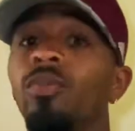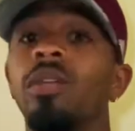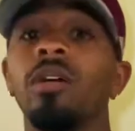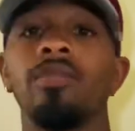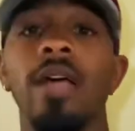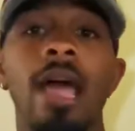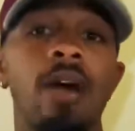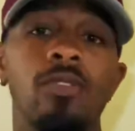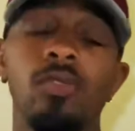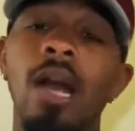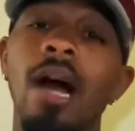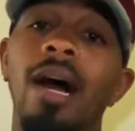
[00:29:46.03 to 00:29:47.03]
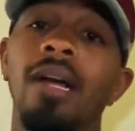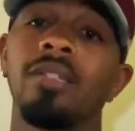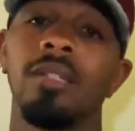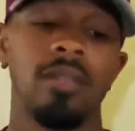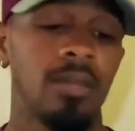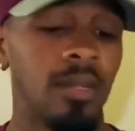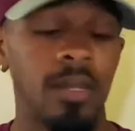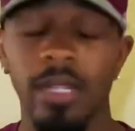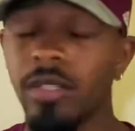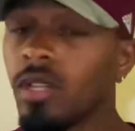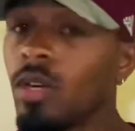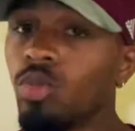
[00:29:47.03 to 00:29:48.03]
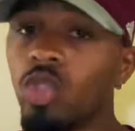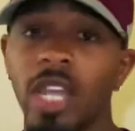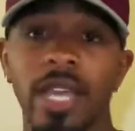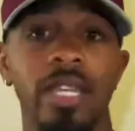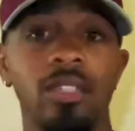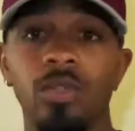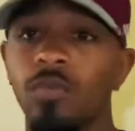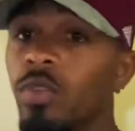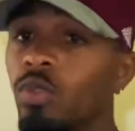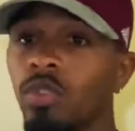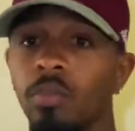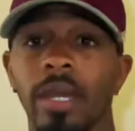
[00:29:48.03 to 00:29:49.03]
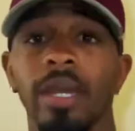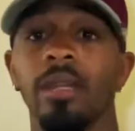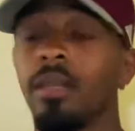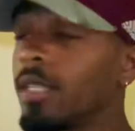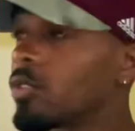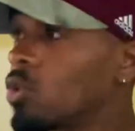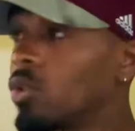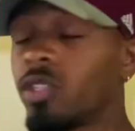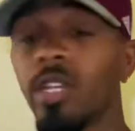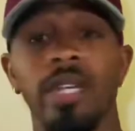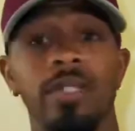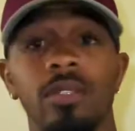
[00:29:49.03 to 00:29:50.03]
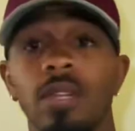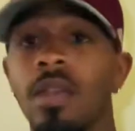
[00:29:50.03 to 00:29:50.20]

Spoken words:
We love to have you guys, and let's go change the future, man. Let's go and change it.